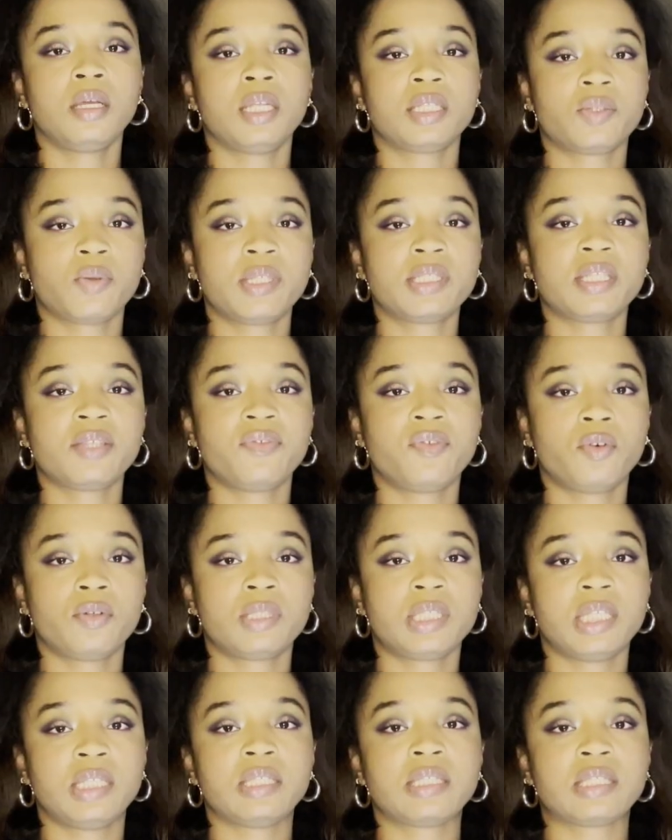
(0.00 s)
A
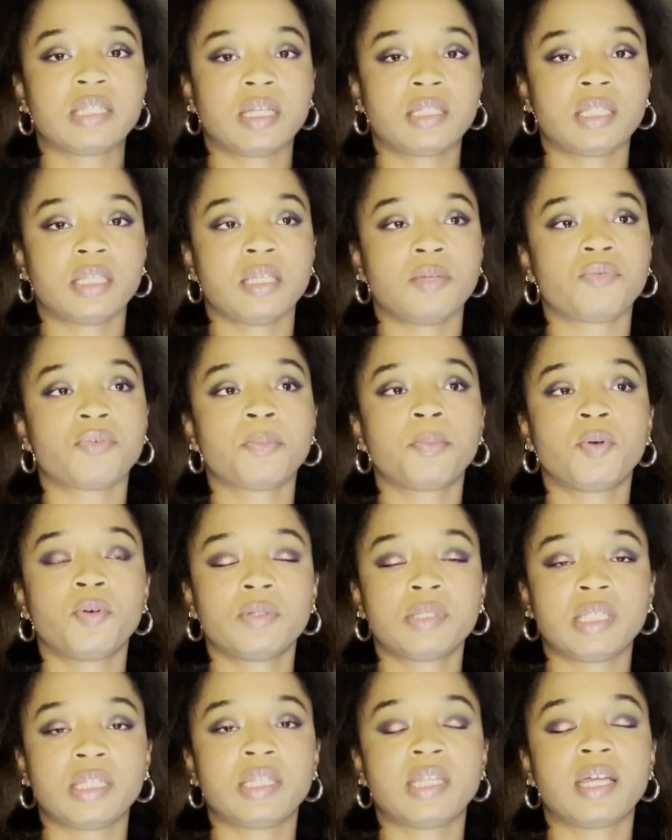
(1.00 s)
2014 study
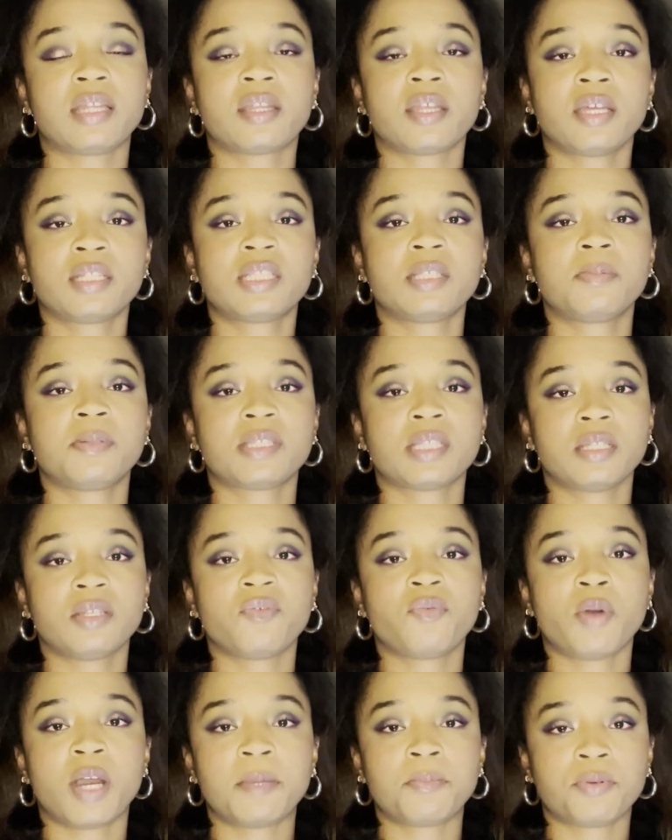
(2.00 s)
reported that 30%
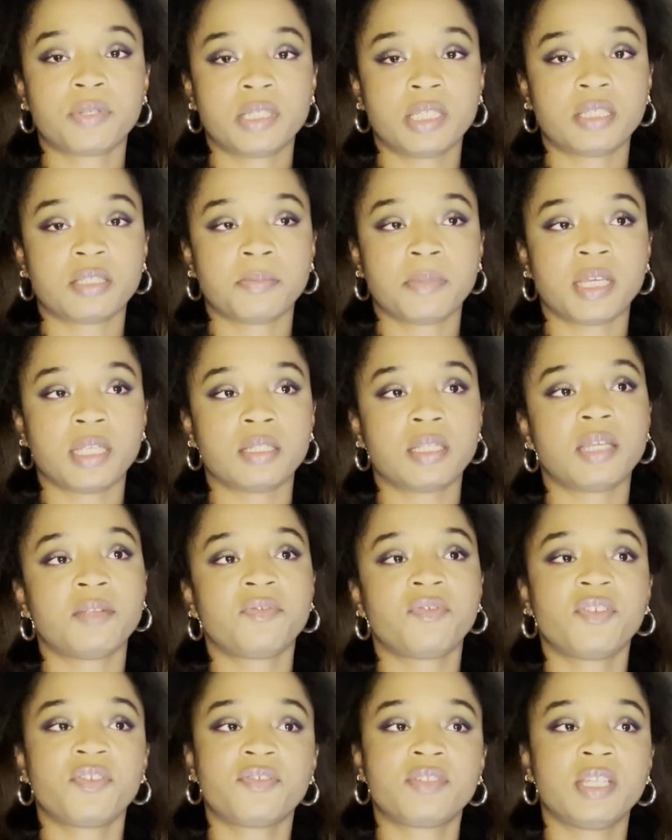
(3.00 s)
of white British men
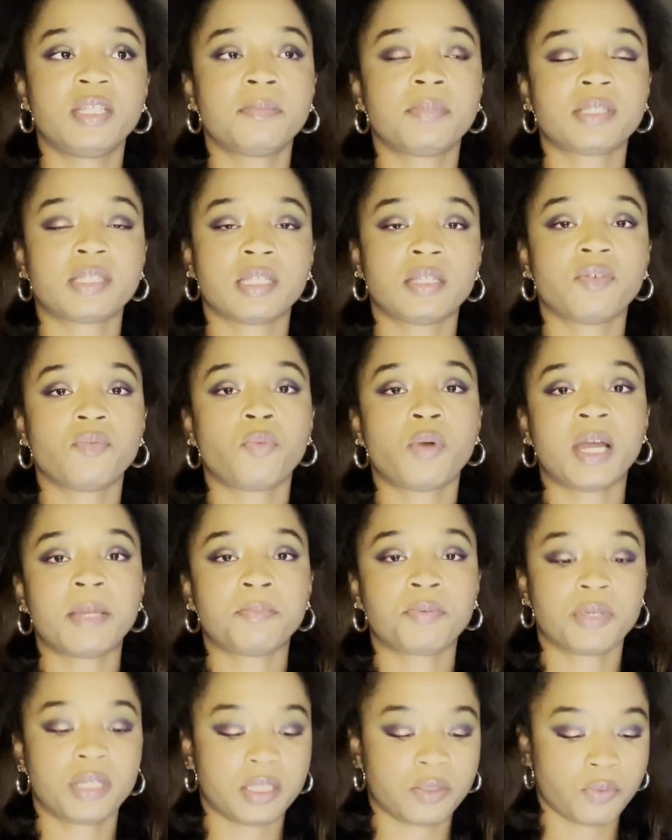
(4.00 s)
and 15% of white
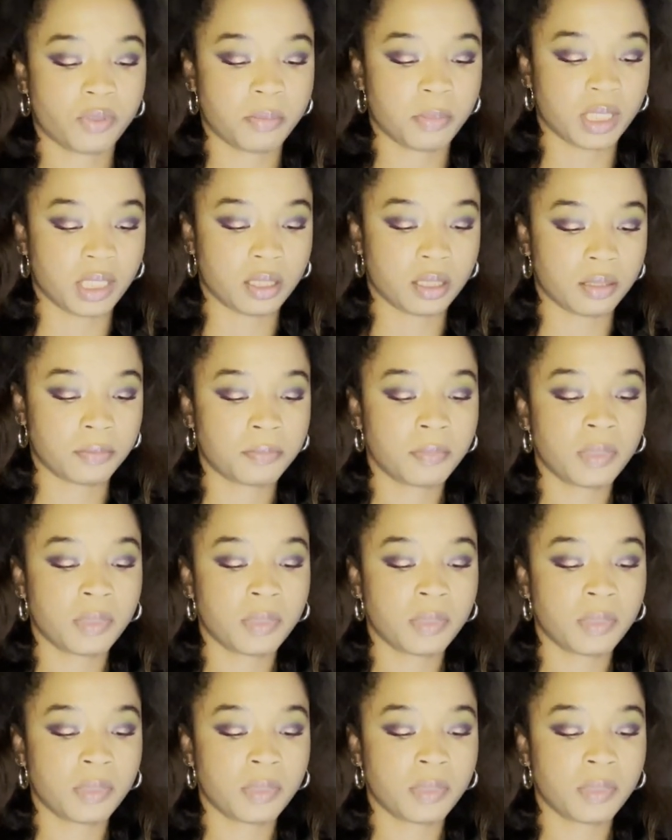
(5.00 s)
British women